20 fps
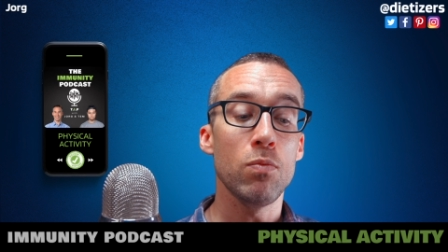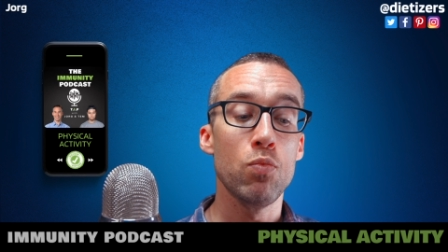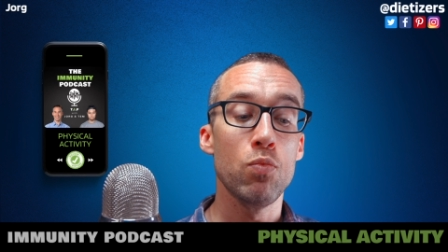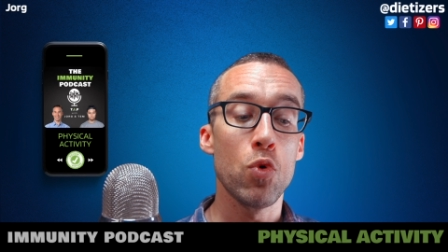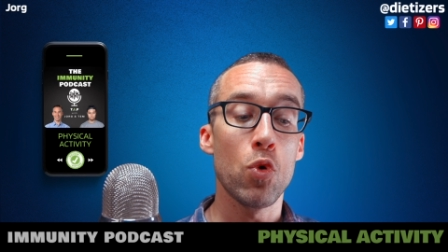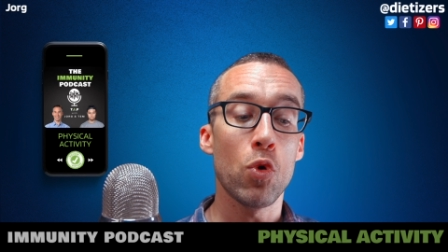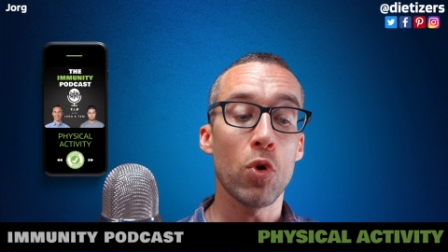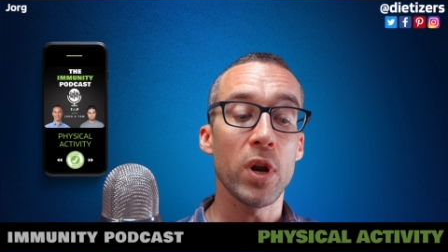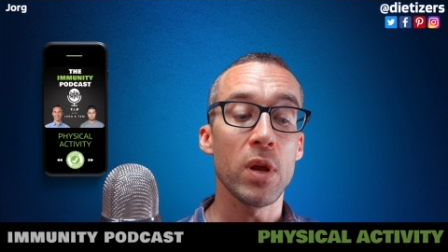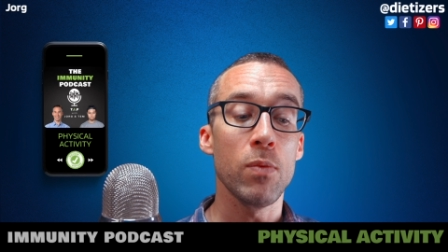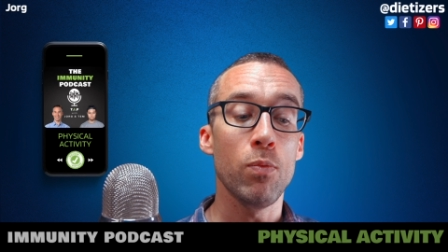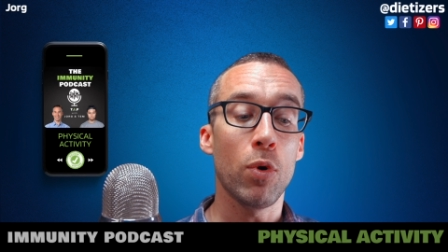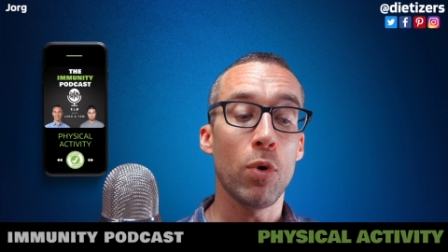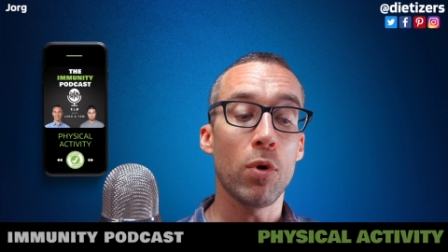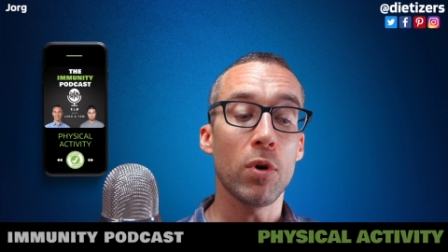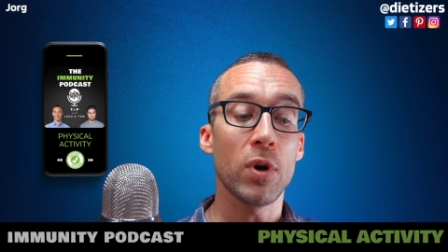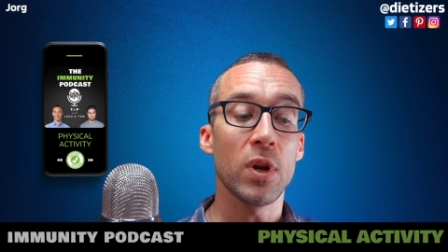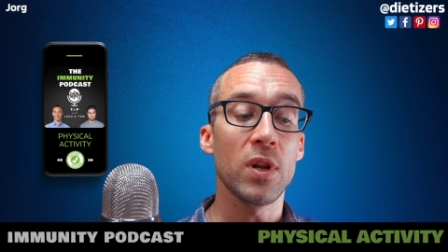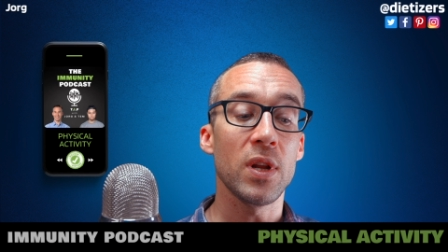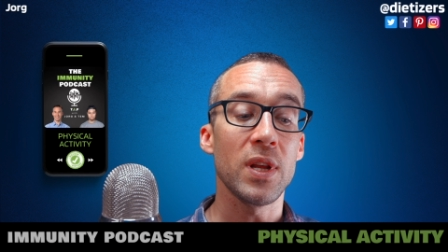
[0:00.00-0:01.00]
more
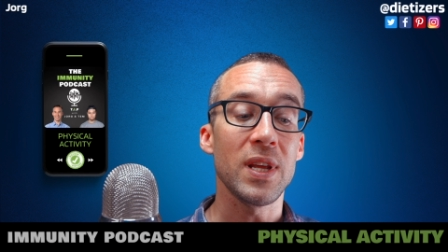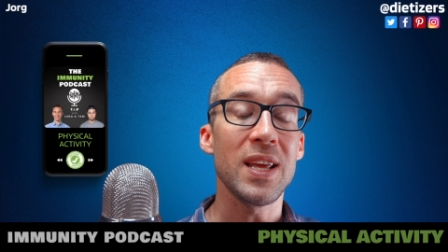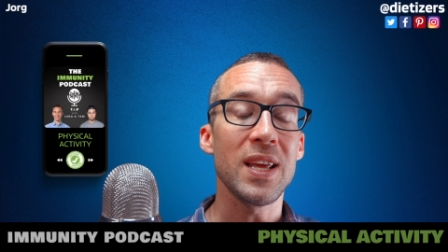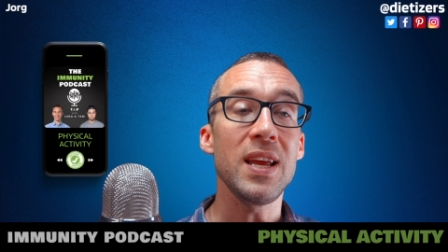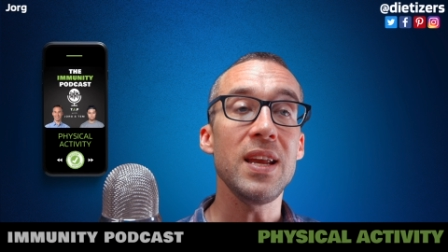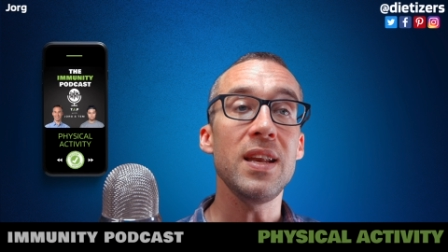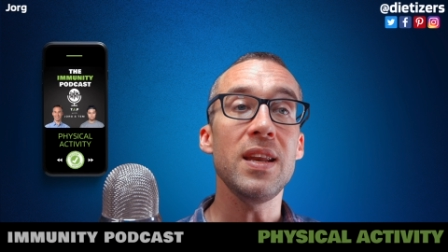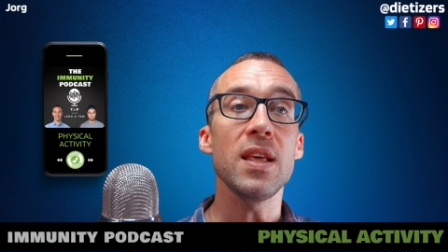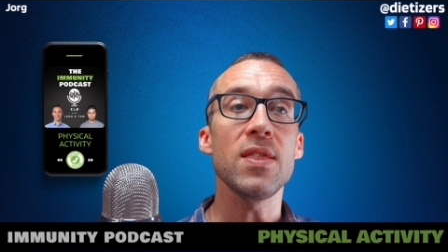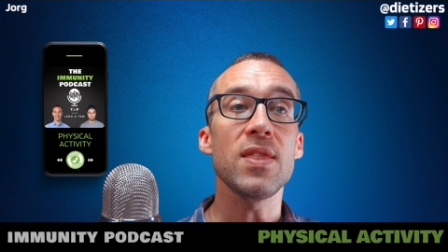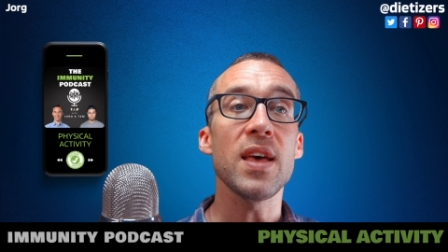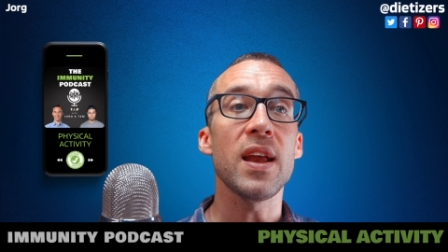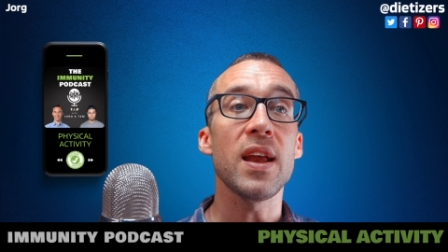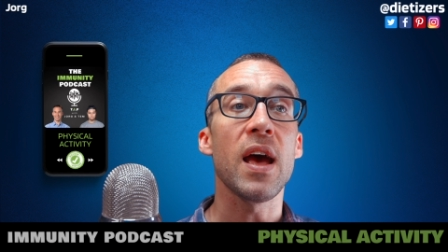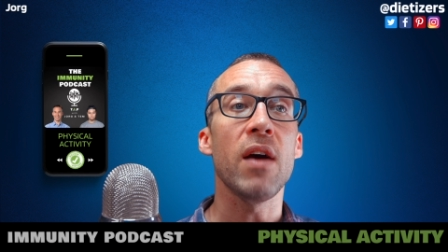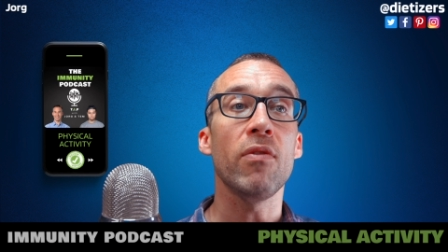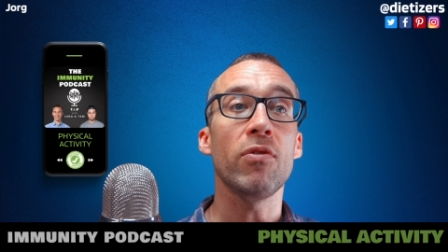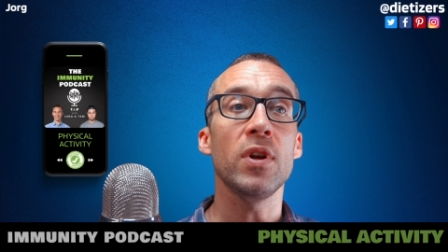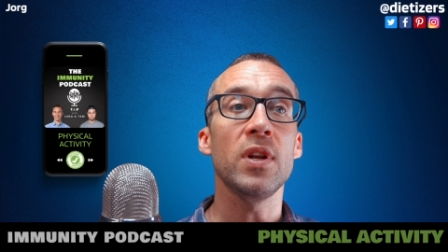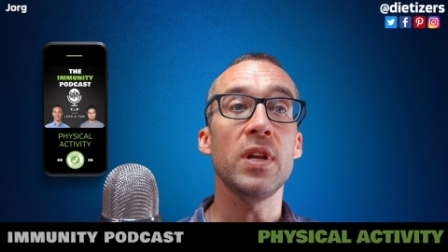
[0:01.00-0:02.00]
important, he did that
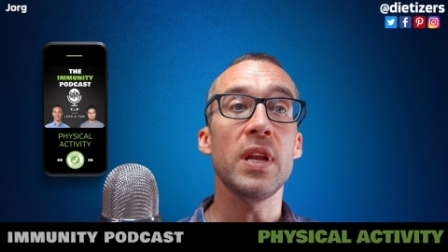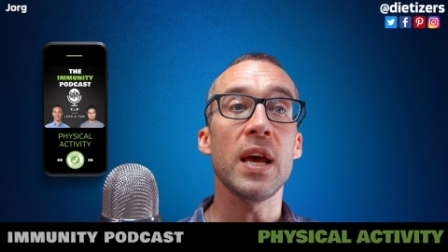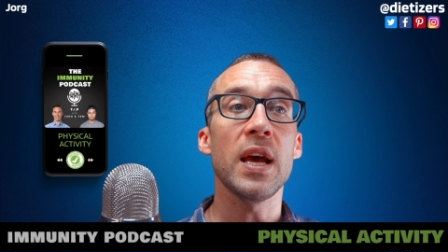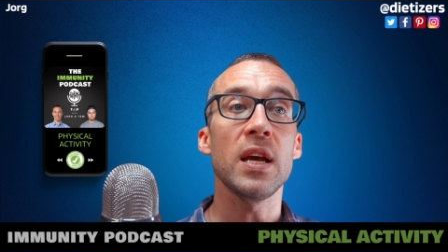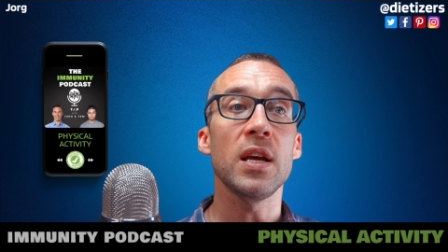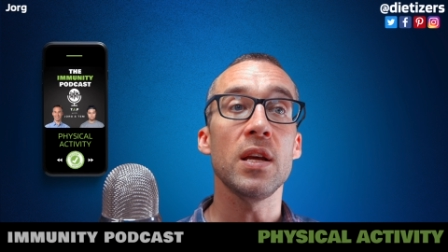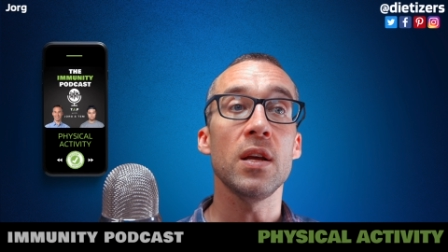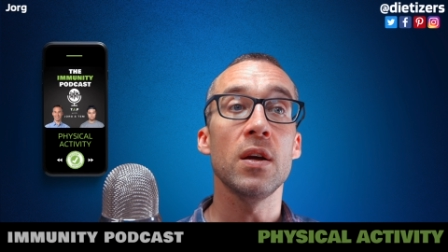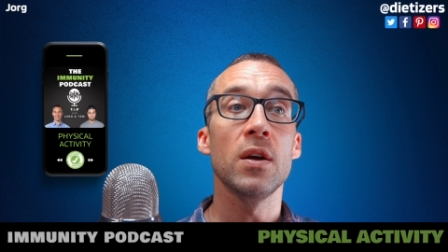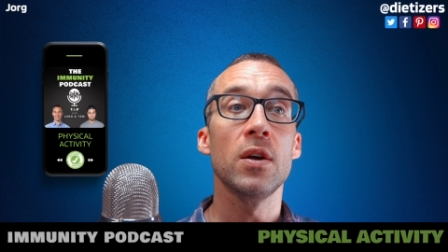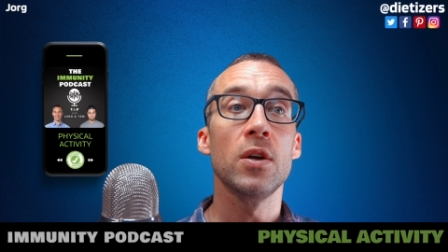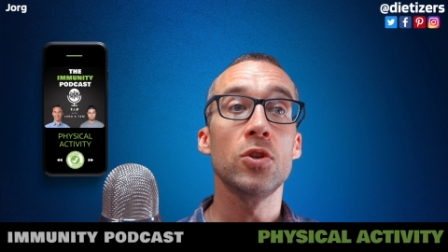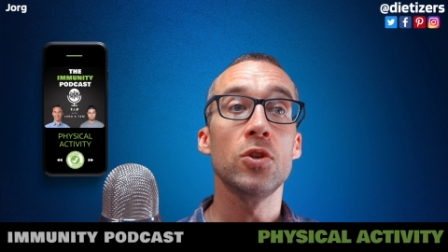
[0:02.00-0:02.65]
every day.